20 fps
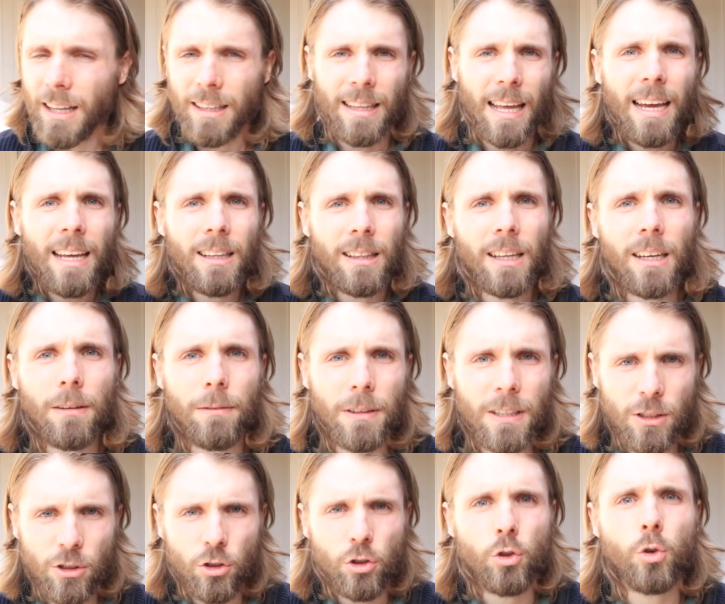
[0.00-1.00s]
They live
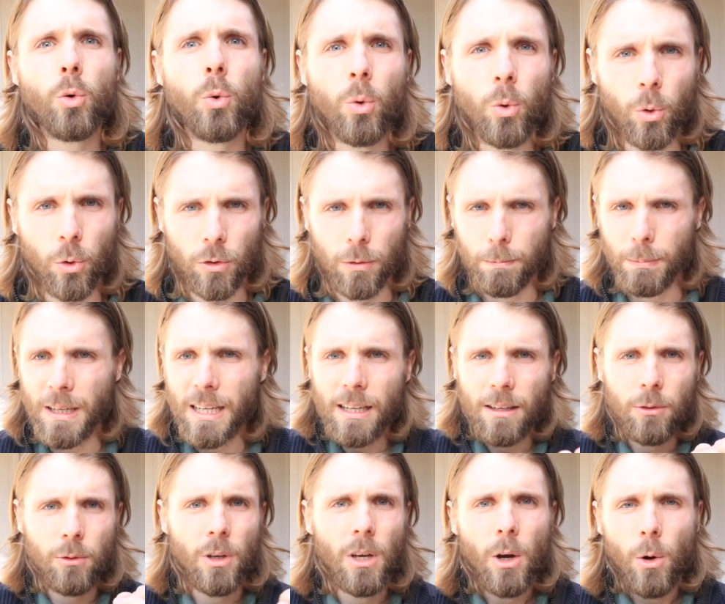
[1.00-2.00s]
in schools.
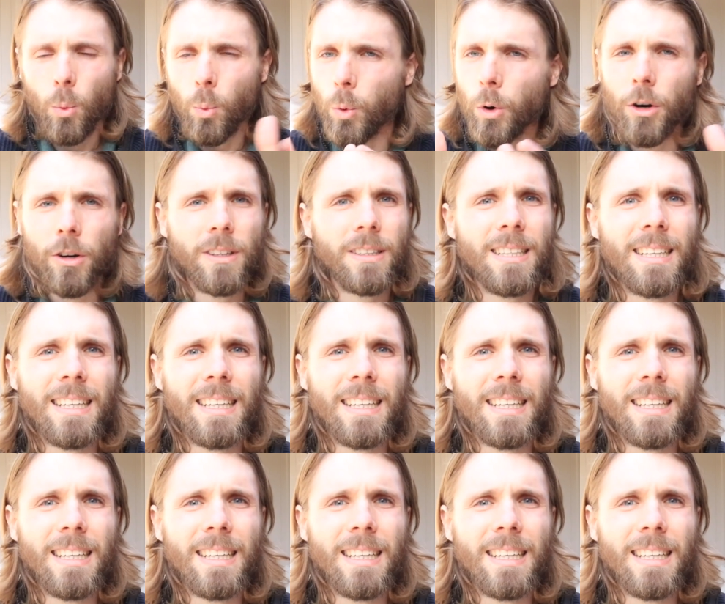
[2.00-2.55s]
Bees work